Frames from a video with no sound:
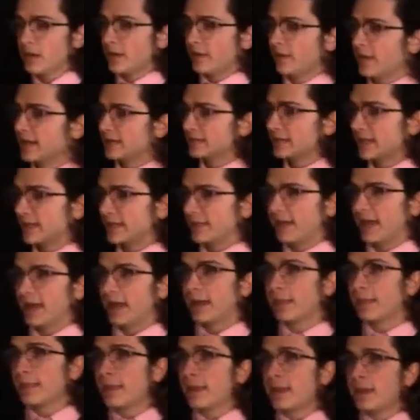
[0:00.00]
things like
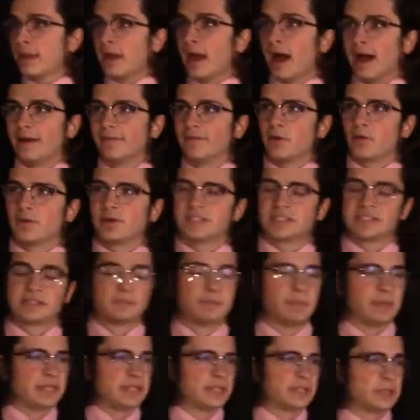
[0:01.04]
that, I've always
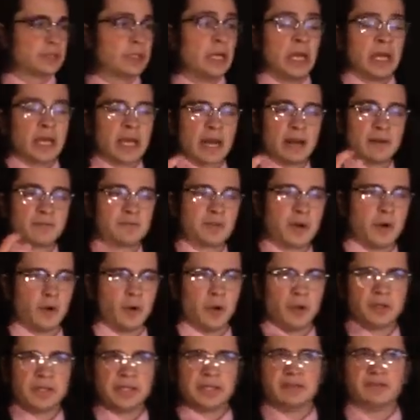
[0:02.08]
been kind of
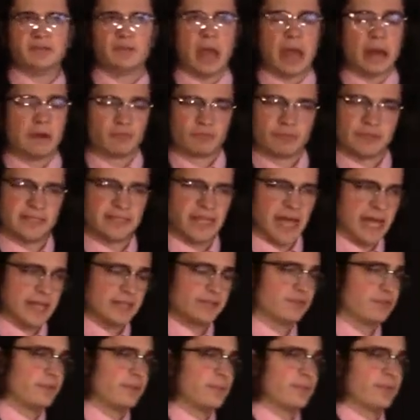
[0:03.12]
told and
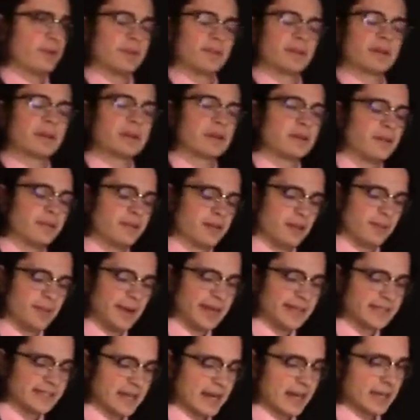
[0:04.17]
realized from the
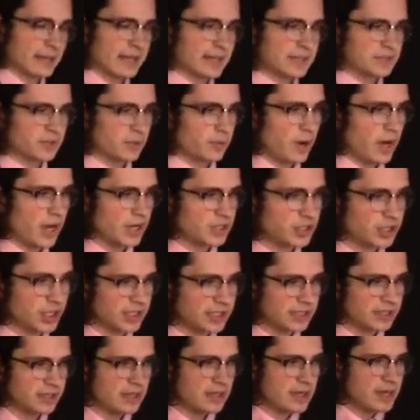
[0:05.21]
comedians that I like to watch
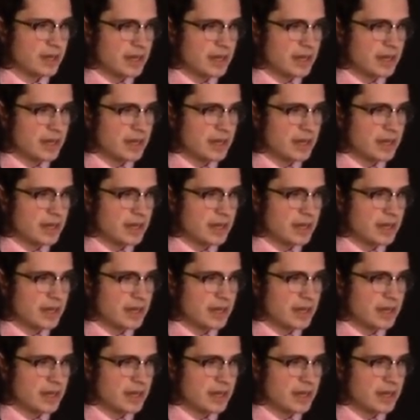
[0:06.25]
and